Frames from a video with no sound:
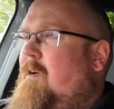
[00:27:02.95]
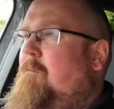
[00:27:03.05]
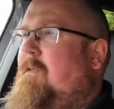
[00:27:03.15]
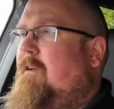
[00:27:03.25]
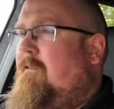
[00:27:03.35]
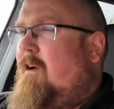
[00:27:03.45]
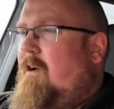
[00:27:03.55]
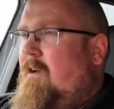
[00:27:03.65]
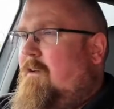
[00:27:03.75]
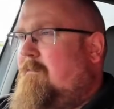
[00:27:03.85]
but there
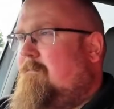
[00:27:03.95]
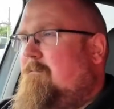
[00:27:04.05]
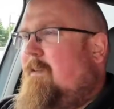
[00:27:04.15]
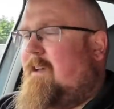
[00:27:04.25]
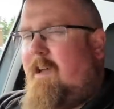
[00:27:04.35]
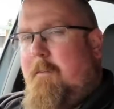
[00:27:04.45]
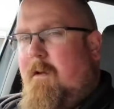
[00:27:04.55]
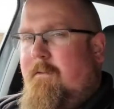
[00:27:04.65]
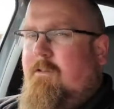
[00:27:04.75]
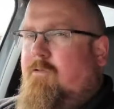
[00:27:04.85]
are a couple
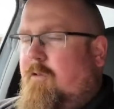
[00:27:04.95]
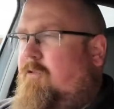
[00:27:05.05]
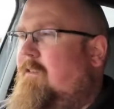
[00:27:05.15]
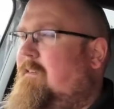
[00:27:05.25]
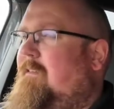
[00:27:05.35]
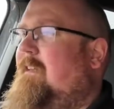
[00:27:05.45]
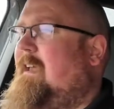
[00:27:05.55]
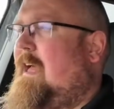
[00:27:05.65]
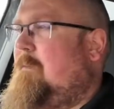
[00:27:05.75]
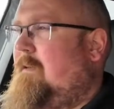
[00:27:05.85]
of intrusions into the
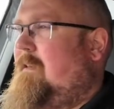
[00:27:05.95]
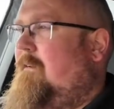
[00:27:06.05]
cabin.